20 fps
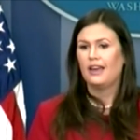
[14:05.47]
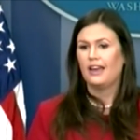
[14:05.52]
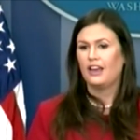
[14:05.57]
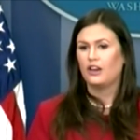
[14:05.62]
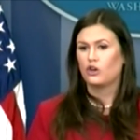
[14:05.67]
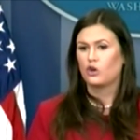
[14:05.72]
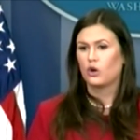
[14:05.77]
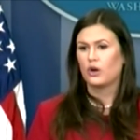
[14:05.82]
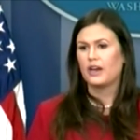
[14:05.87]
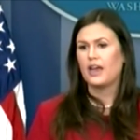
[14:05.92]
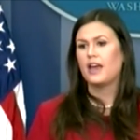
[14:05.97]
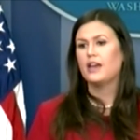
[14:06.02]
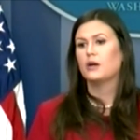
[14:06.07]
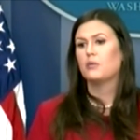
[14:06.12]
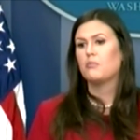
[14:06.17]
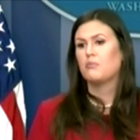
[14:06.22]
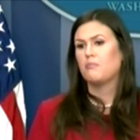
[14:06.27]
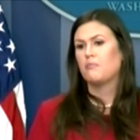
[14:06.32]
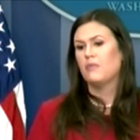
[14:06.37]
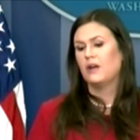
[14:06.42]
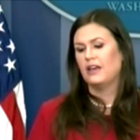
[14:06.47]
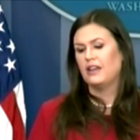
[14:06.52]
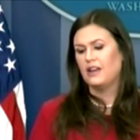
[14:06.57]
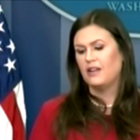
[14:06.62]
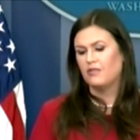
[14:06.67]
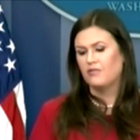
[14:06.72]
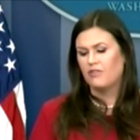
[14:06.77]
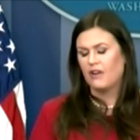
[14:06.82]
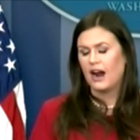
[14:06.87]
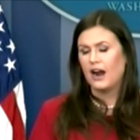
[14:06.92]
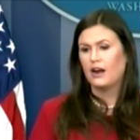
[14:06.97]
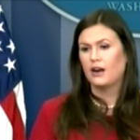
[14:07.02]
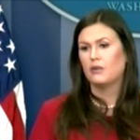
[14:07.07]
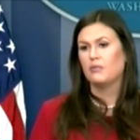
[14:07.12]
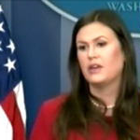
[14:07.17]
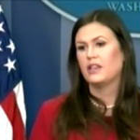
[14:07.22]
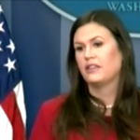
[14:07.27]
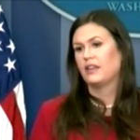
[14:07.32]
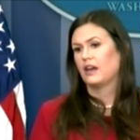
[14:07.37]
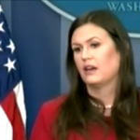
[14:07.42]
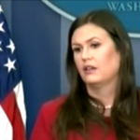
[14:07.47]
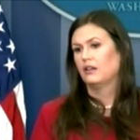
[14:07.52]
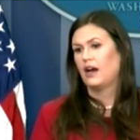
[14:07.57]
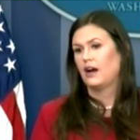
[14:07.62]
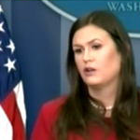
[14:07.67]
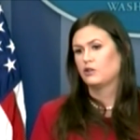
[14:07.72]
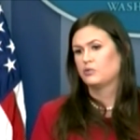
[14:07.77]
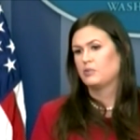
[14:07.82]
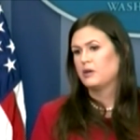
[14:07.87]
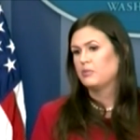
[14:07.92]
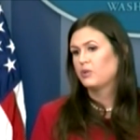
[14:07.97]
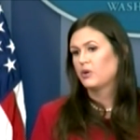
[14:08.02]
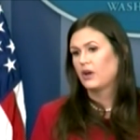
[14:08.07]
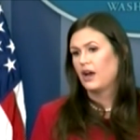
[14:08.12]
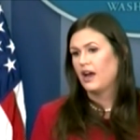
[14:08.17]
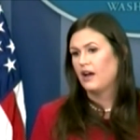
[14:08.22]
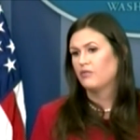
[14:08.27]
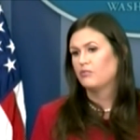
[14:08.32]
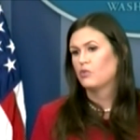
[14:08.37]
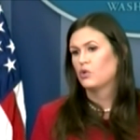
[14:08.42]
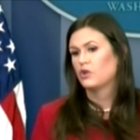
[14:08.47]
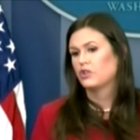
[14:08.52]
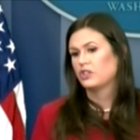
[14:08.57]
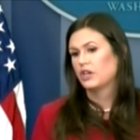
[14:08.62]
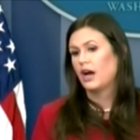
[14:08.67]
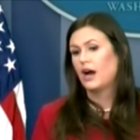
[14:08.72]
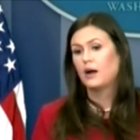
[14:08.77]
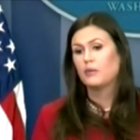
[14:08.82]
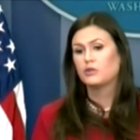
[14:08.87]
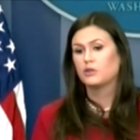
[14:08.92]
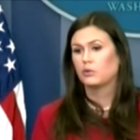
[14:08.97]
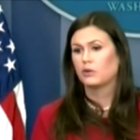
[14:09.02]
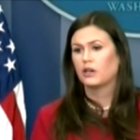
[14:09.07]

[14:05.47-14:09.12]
and create an environment that allows people to have more jobs.